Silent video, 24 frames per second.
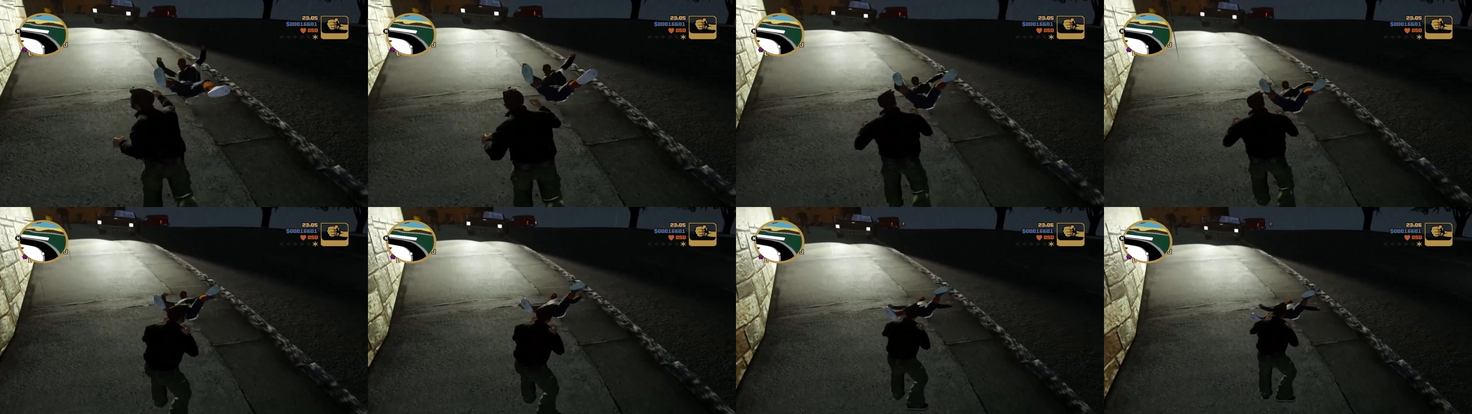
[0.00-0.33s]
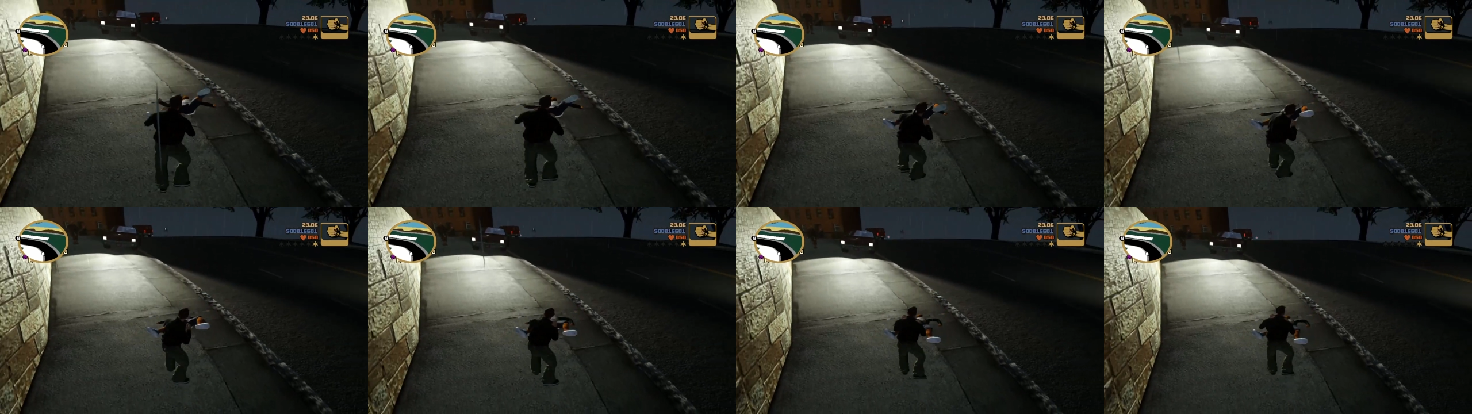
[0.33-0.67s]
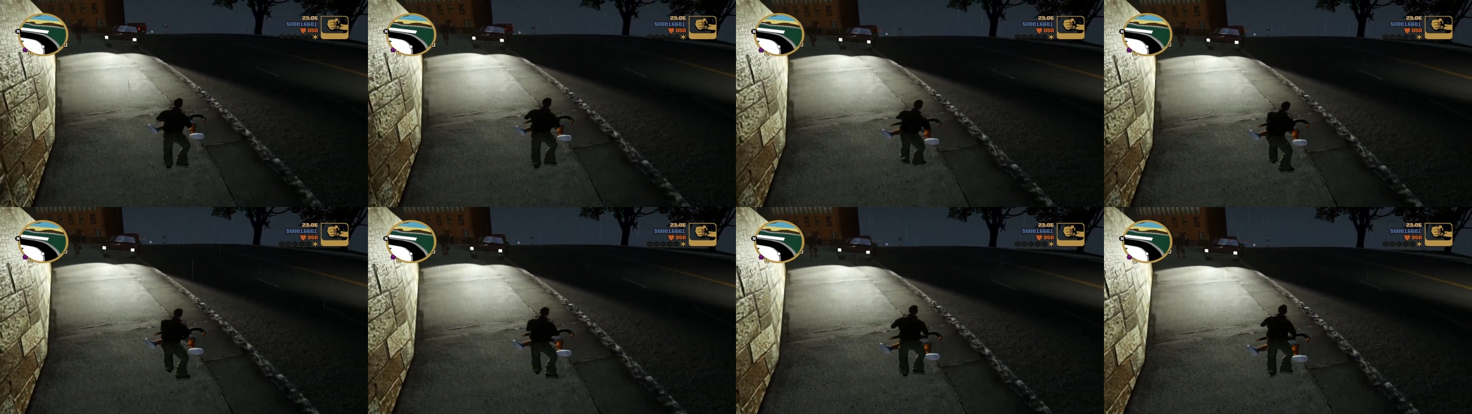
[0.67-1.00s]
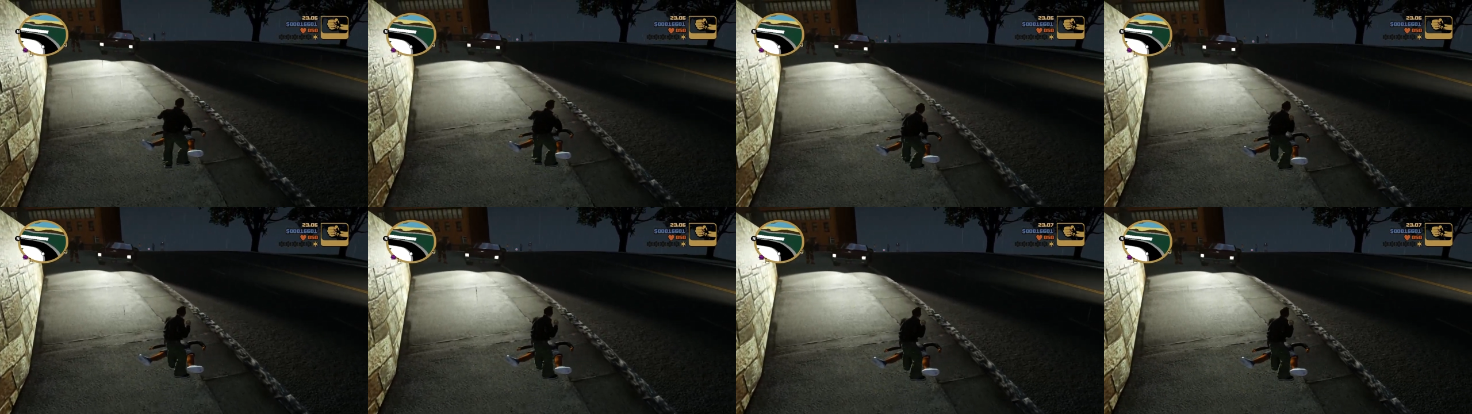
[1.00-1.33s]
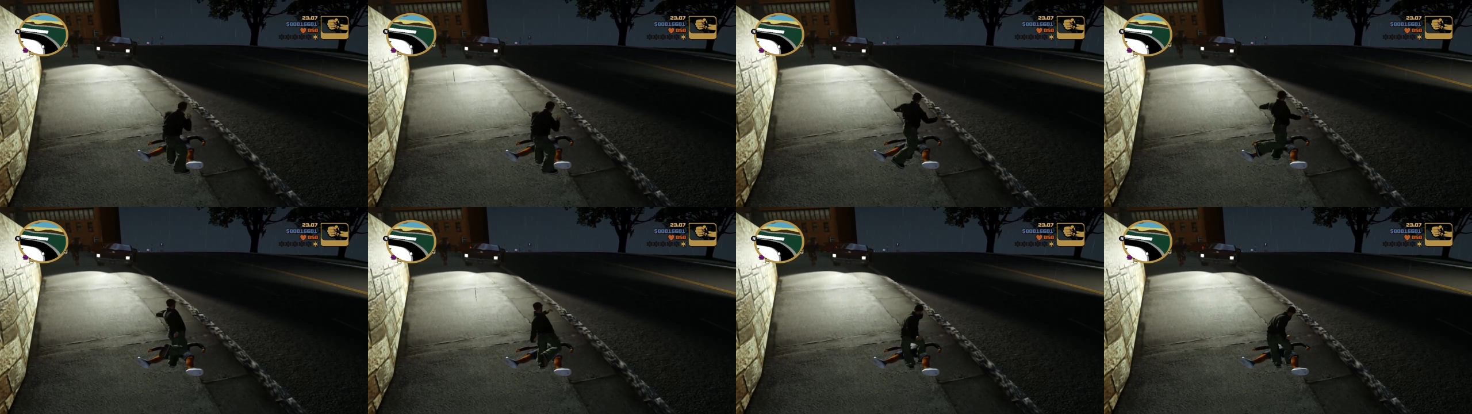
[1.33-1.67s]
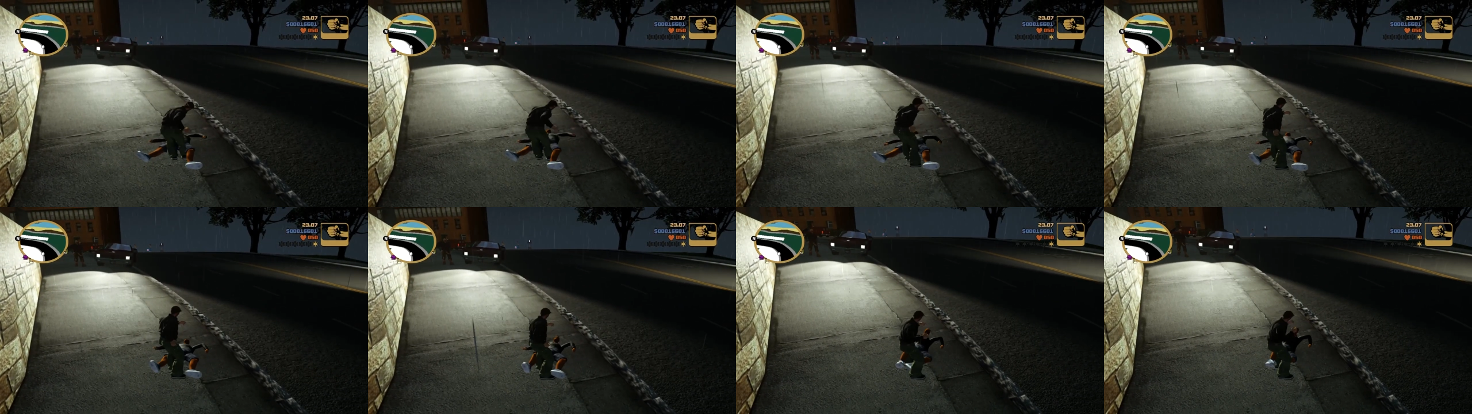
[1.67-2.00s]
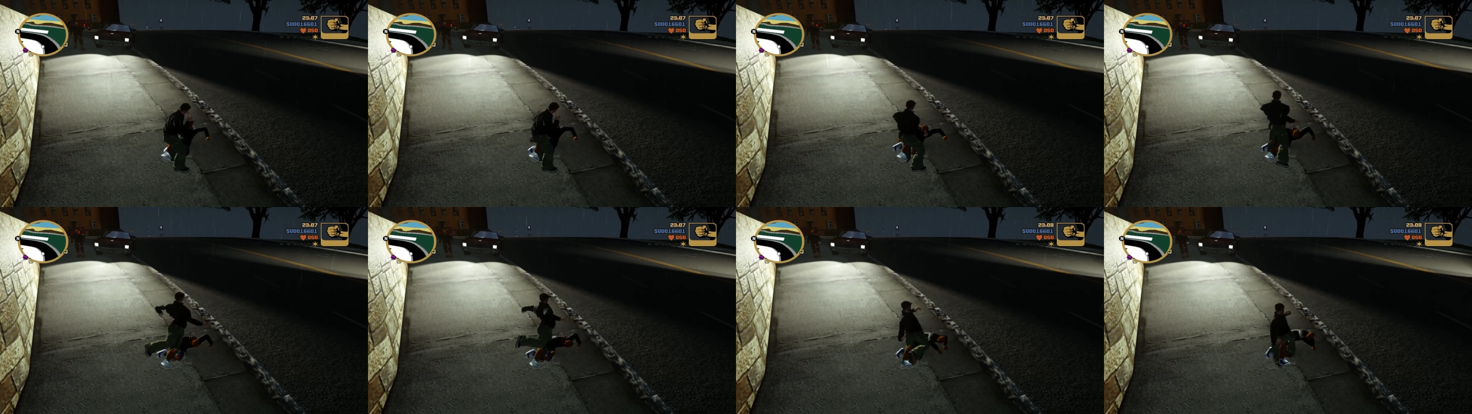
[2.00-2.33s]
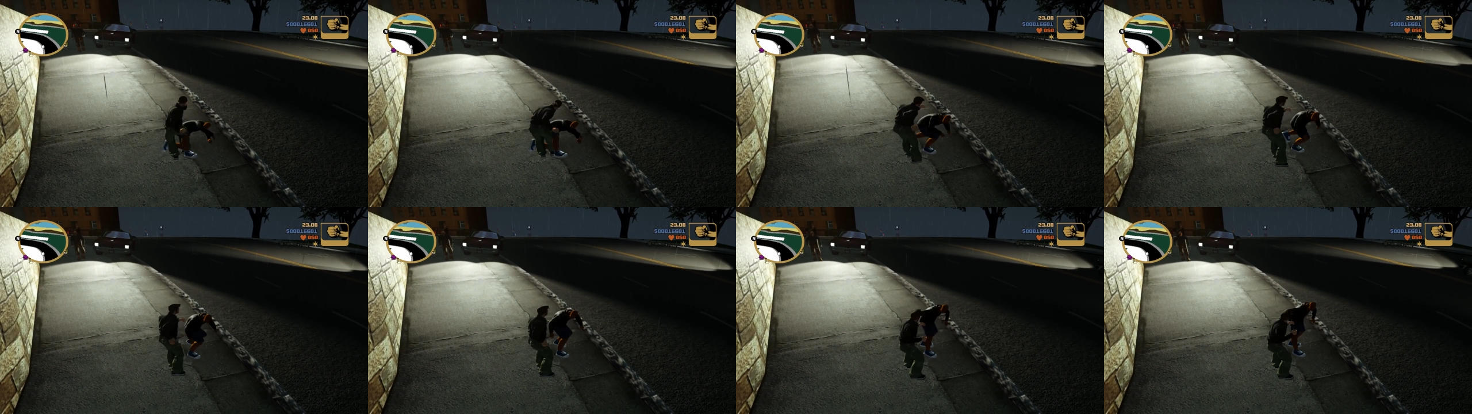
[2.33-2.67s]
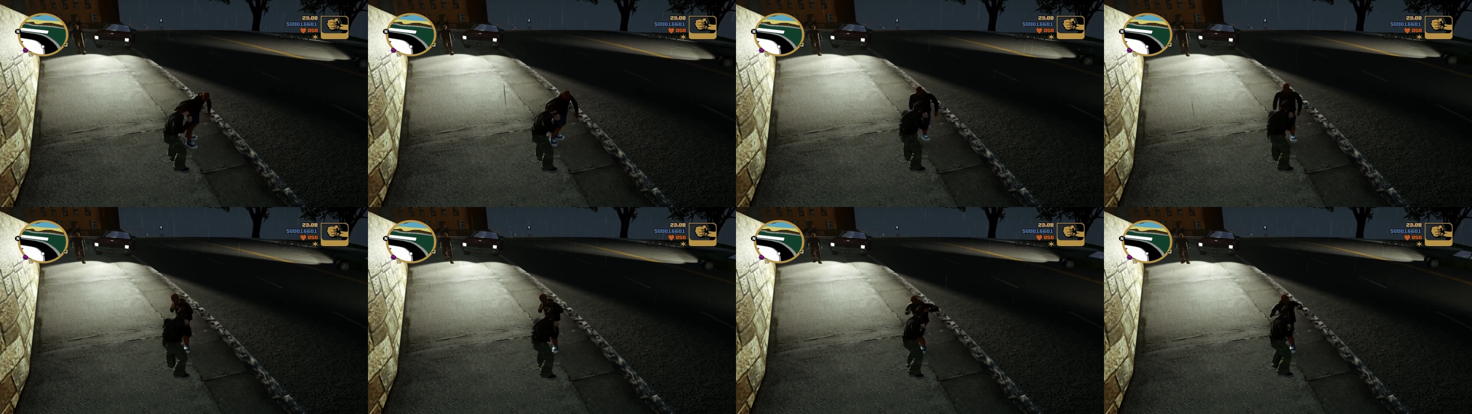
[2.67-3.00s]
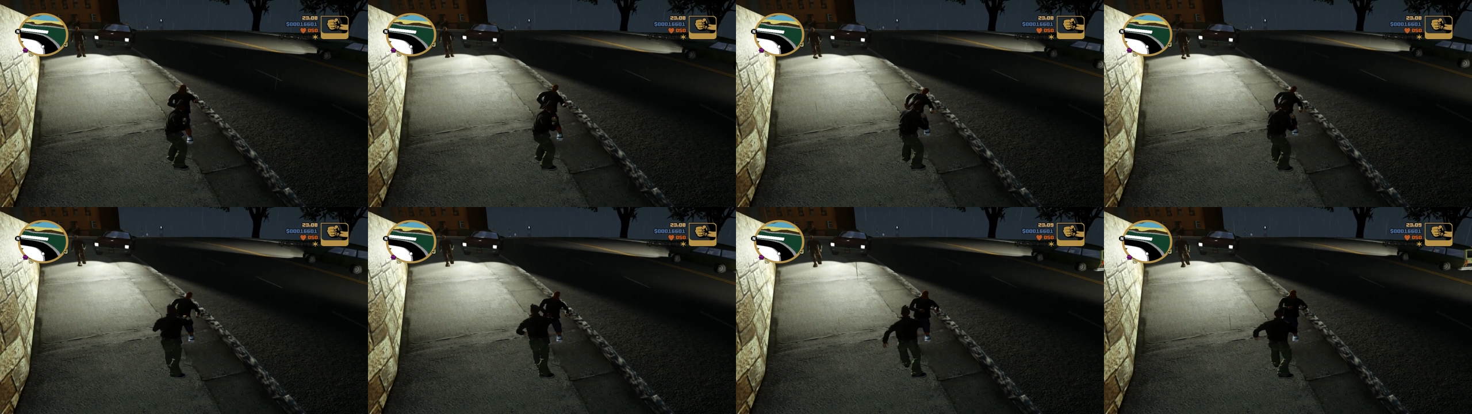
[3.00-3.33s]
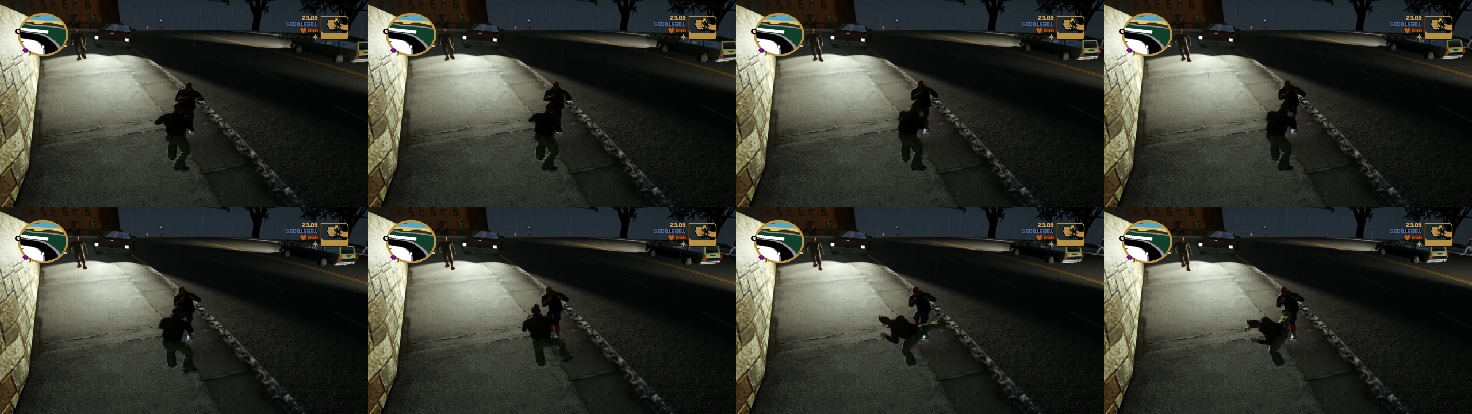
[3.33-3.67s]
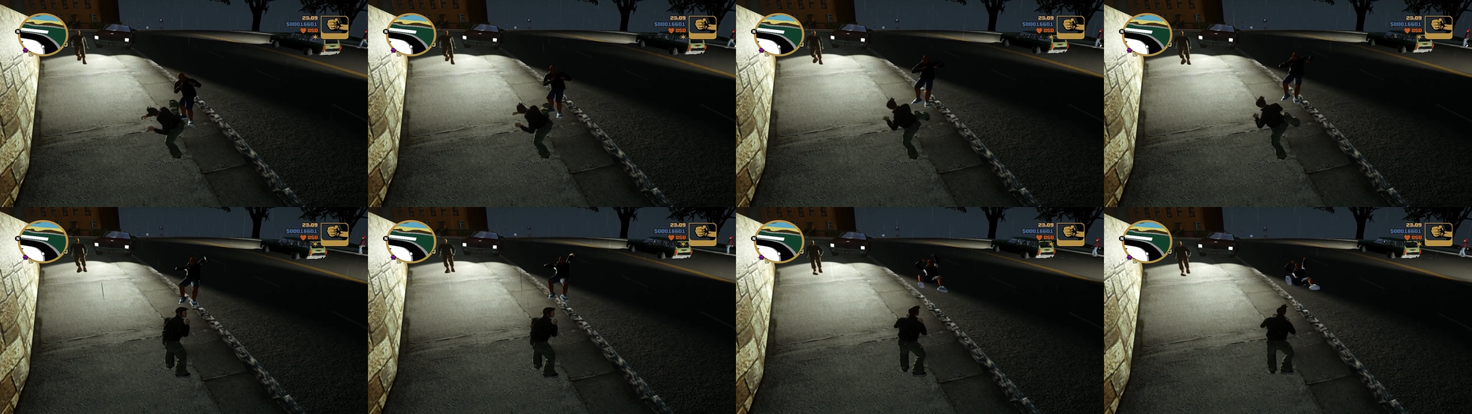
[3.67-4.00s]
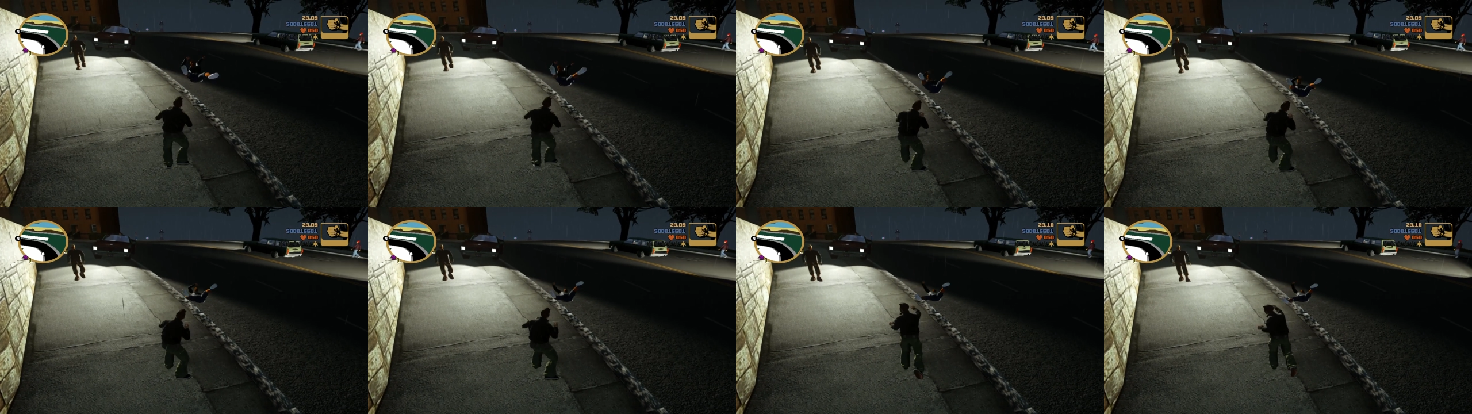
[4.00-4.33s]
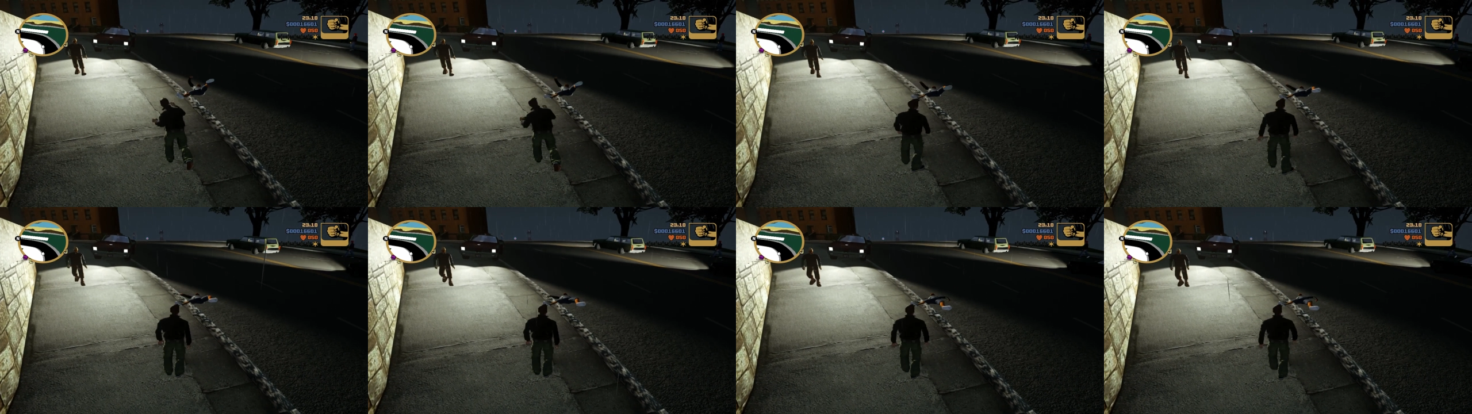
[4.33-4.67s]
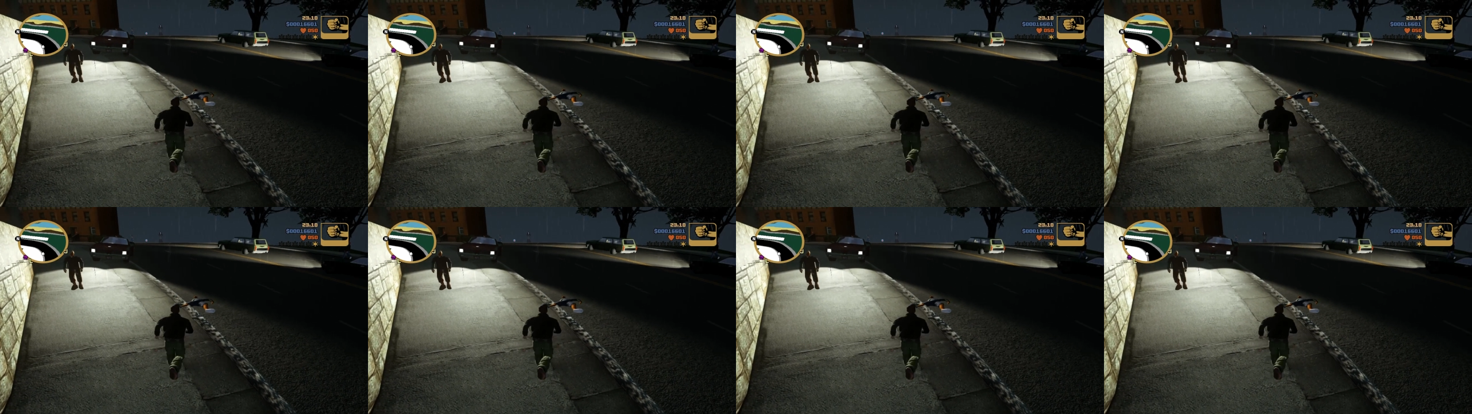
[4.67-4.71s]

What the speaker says: [unreadable: no face in view]